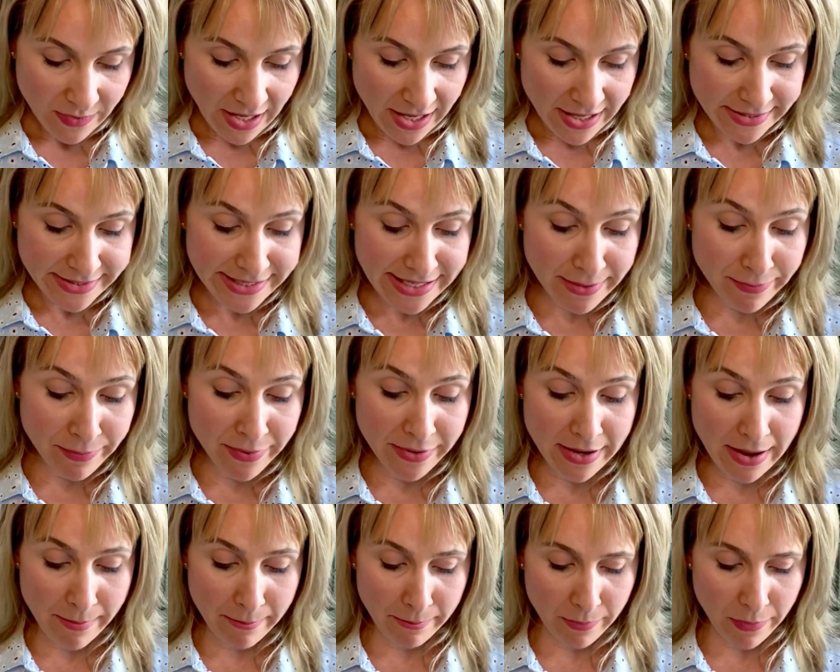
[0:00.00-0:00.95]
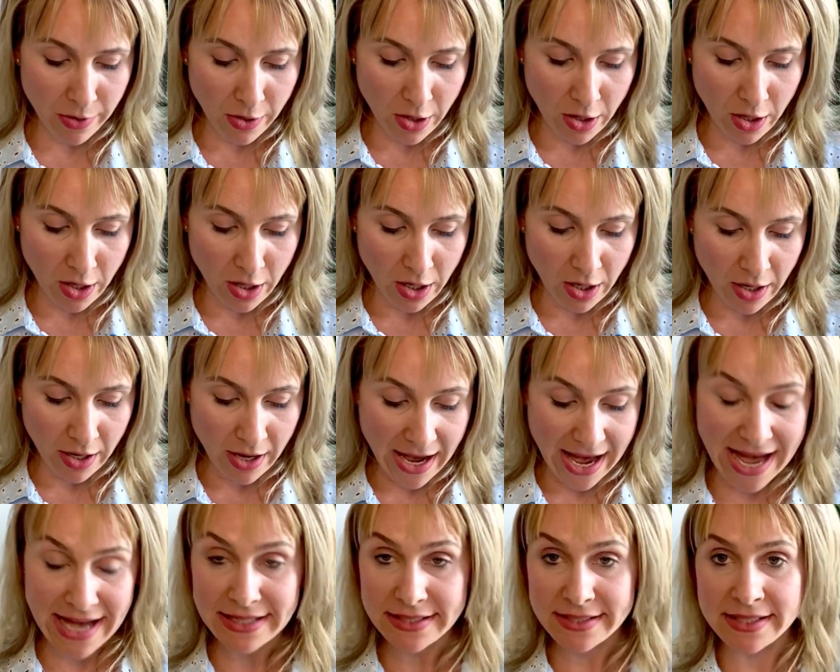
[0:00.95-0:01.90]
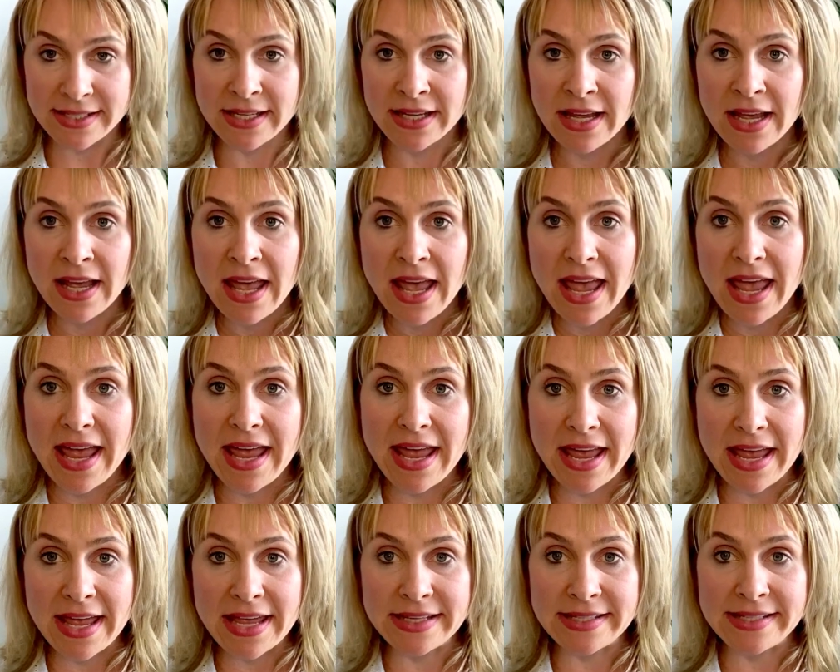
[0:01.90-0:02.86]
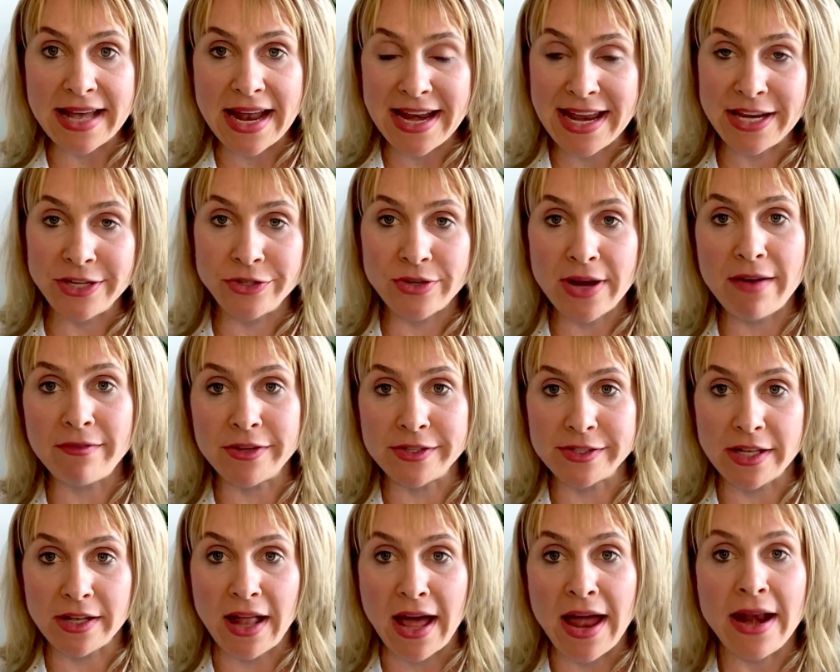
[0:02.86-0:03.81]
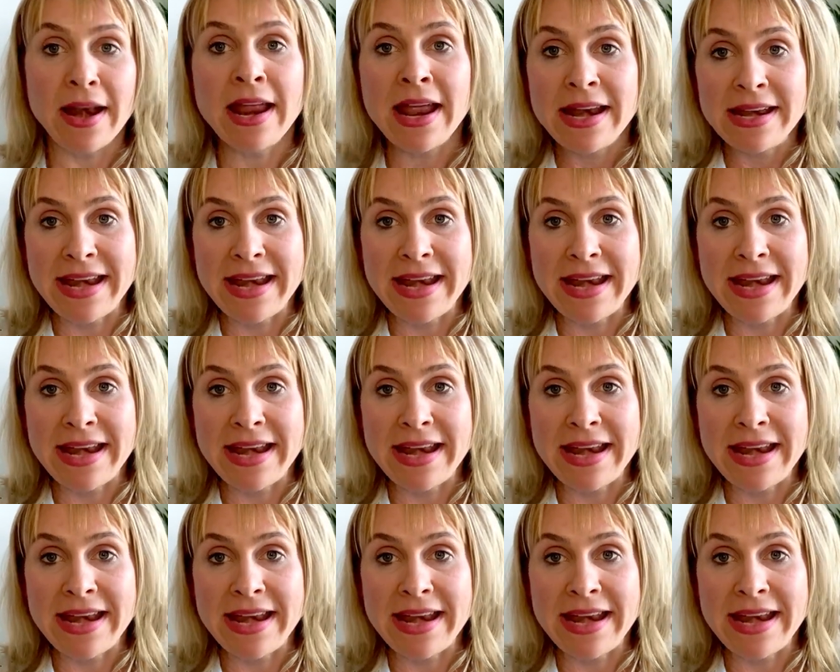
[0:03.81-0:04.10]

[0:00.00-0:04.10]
Tip number 8 is that he travels a lot.